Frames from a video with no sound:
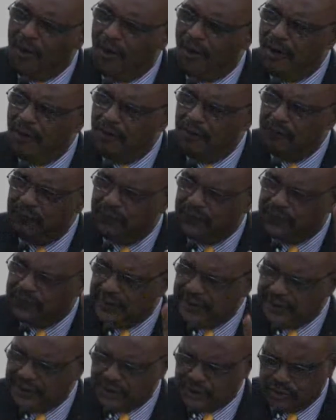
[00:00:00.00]
of
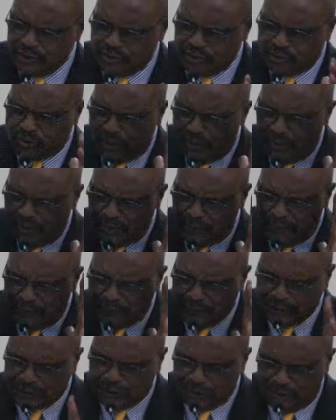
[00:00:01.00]
this story
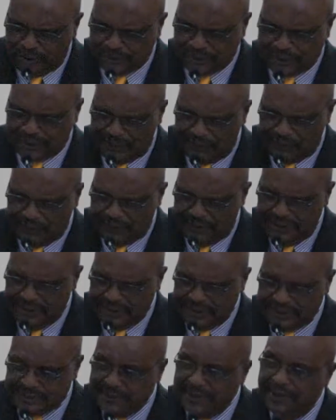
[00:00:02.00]
of Joseph
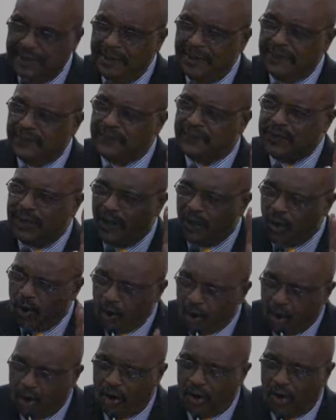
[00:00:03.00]
is the
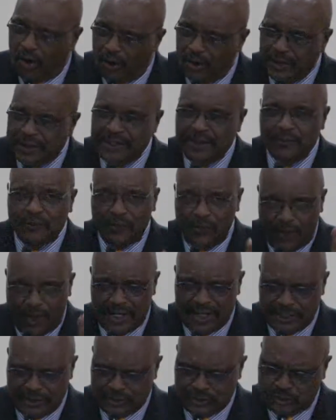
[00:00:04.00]
Lord
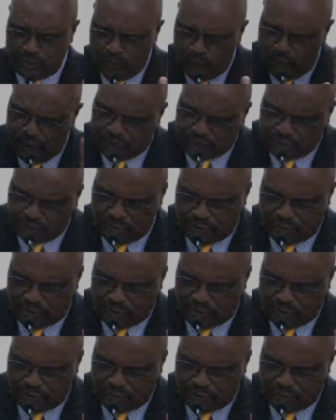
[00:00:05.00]
was with